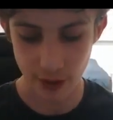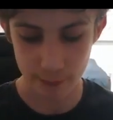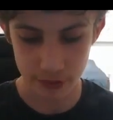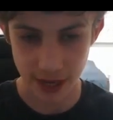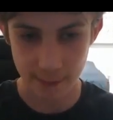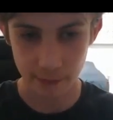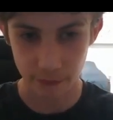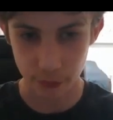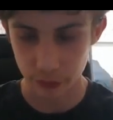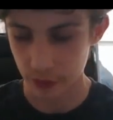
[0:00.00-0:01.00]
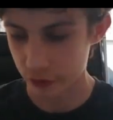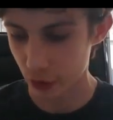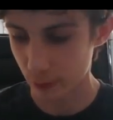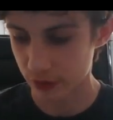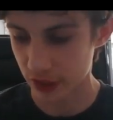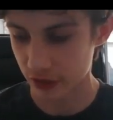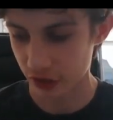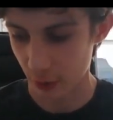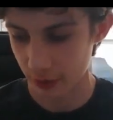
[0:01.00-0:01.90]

Feb 10th on the top tier show.